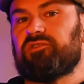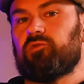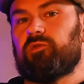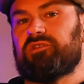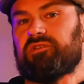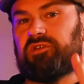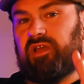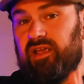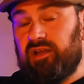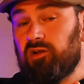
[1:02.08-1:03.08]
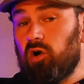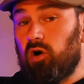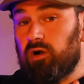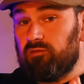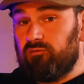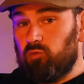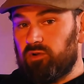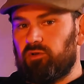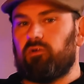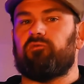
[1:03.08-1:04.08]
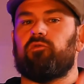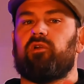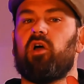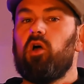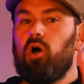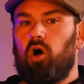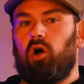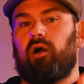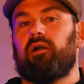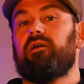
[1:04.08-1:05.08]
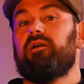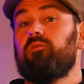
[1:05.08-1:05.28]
sources in Carna4 dog food are